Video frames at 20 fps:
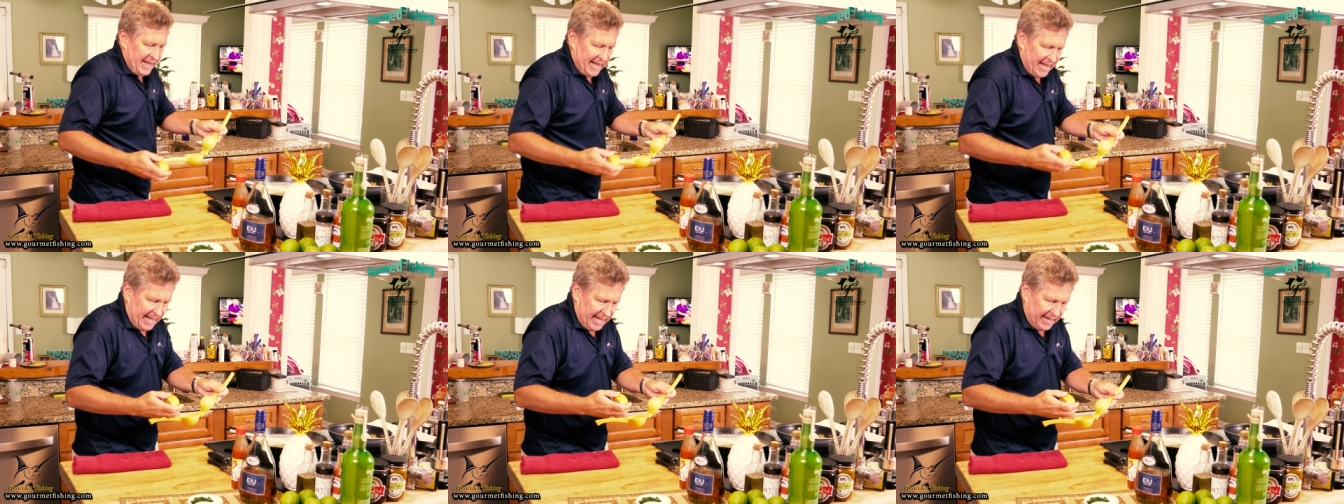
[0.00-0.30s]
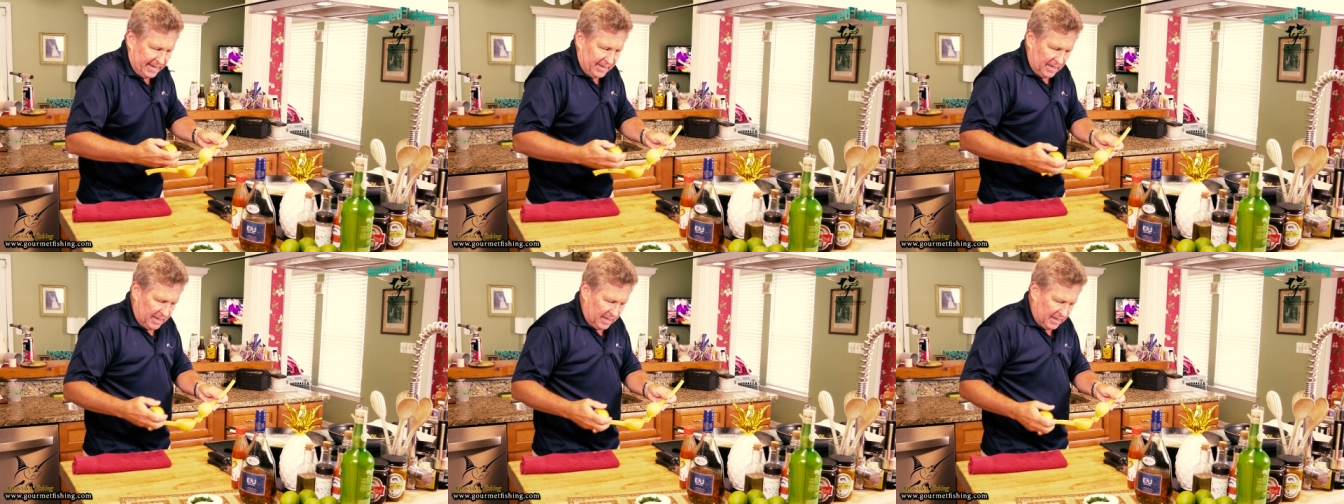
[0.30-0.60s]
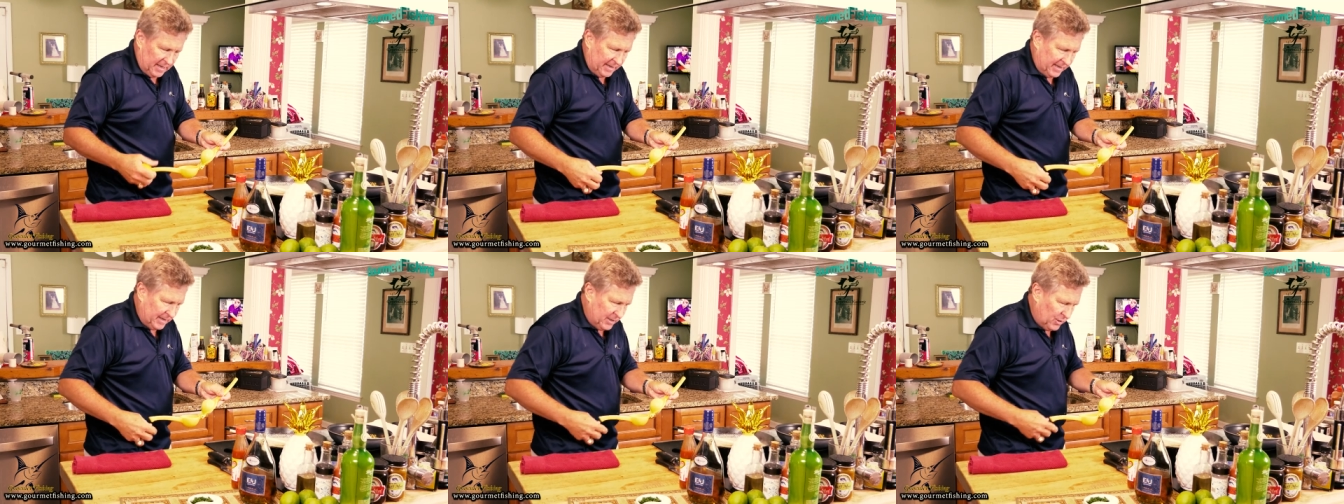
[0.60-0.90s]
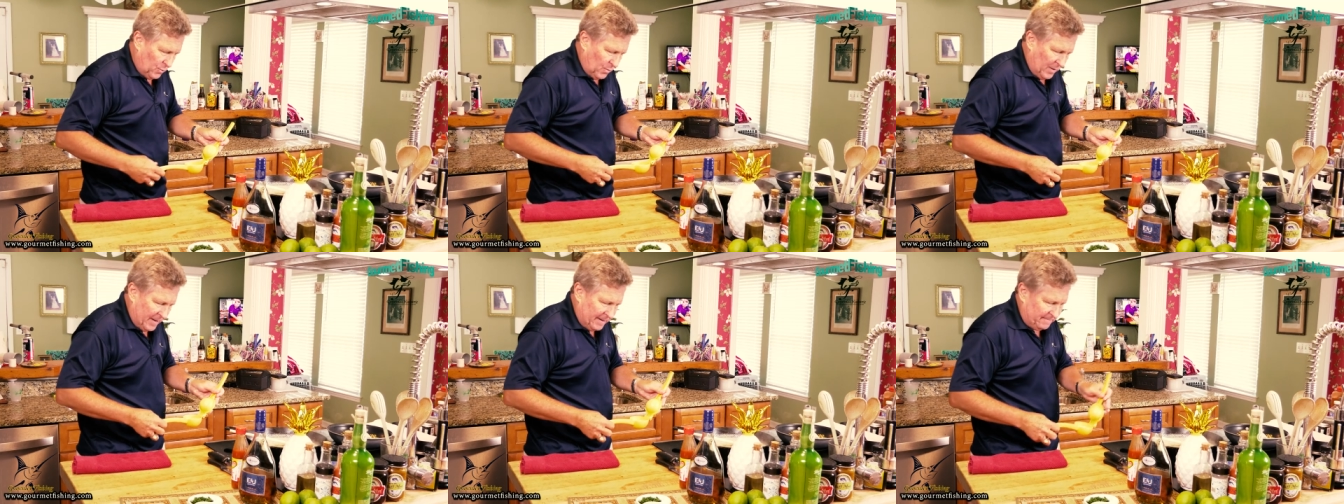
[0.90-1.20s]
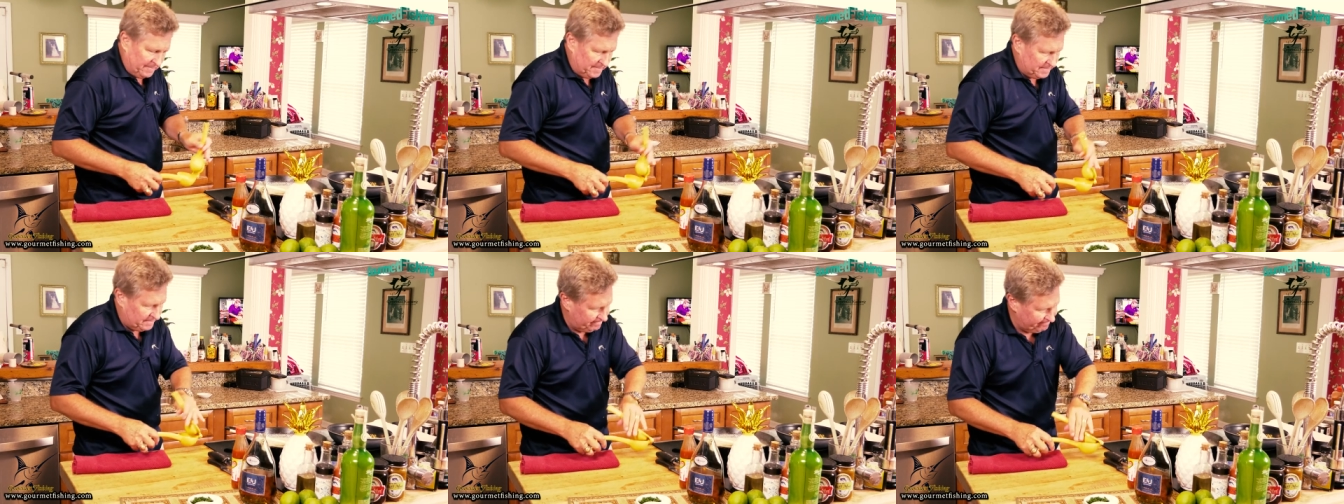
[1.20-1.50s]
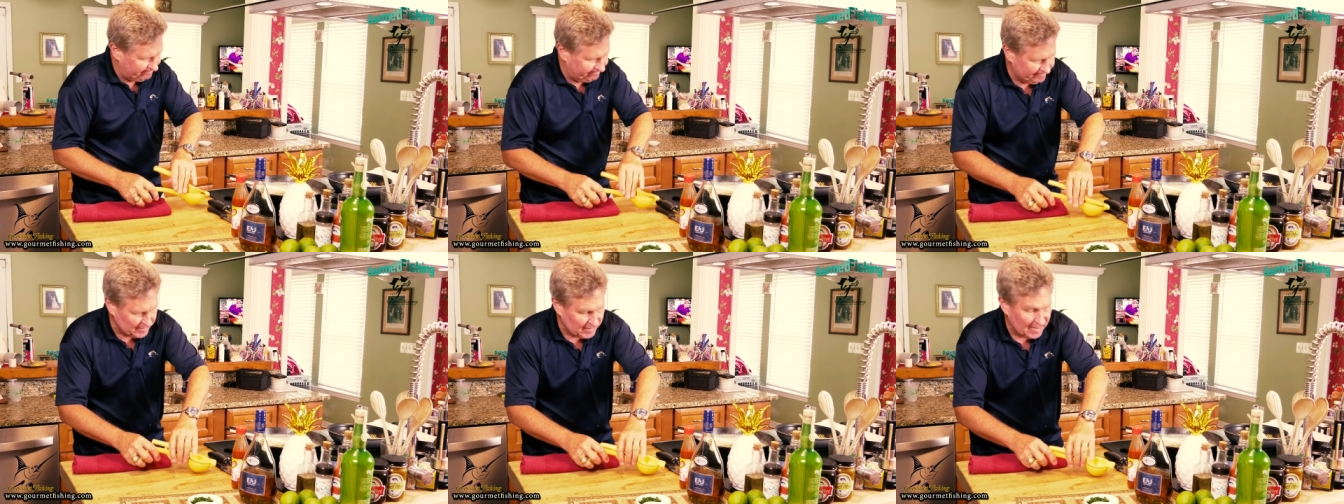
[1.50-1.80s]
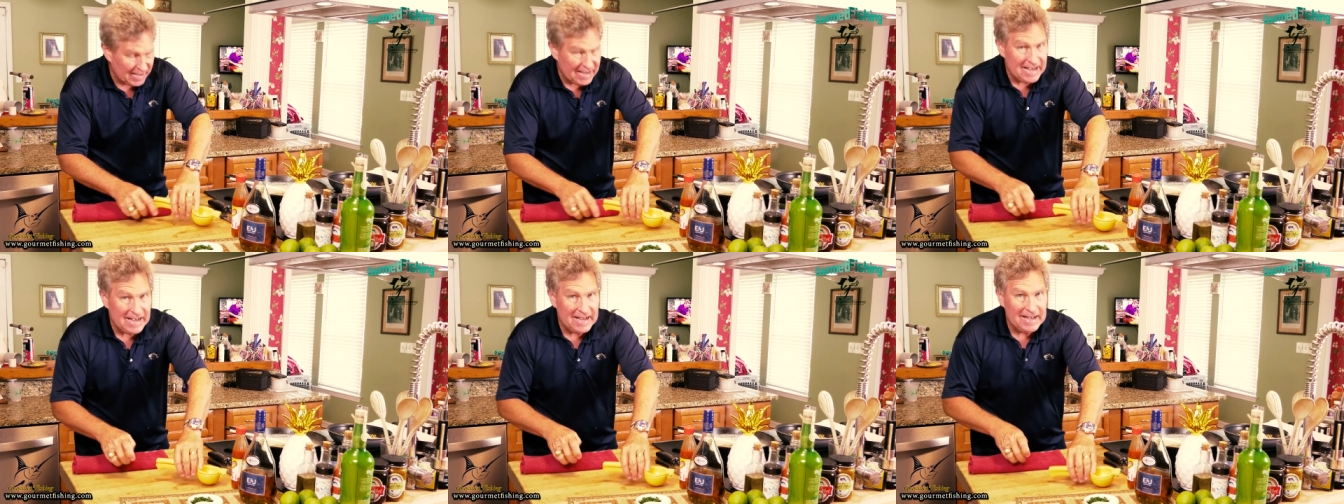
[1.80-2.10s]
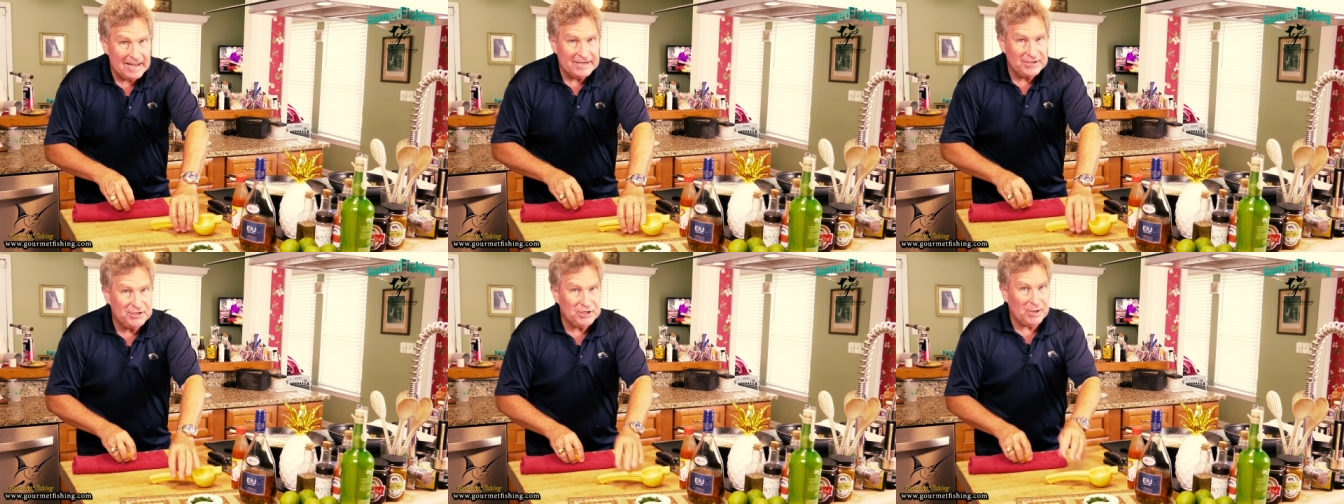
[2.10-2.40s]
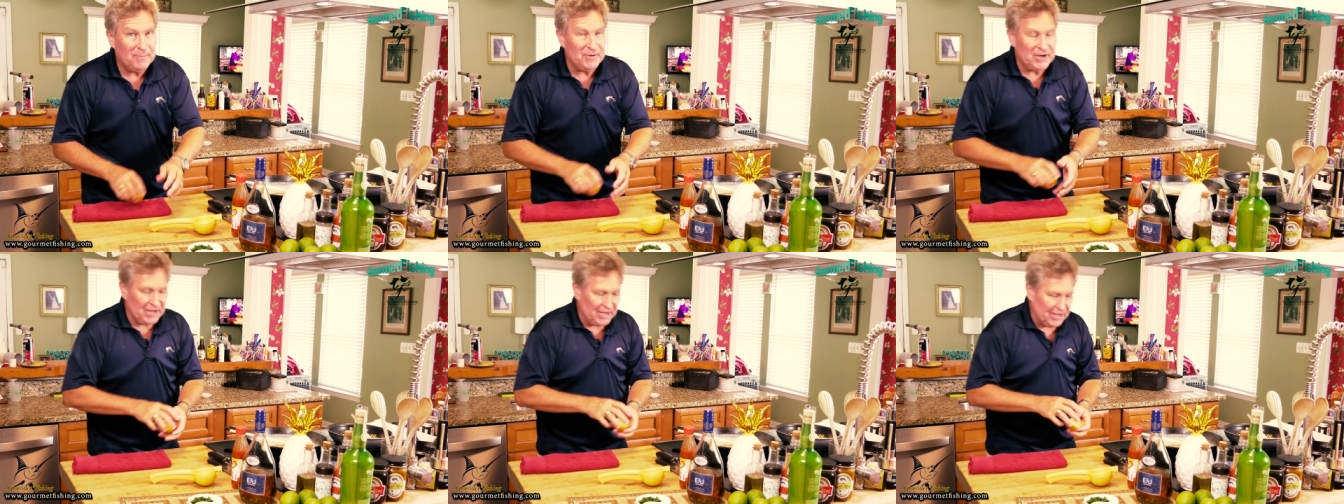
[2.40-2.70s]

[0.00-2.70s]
add, you know what? jumping the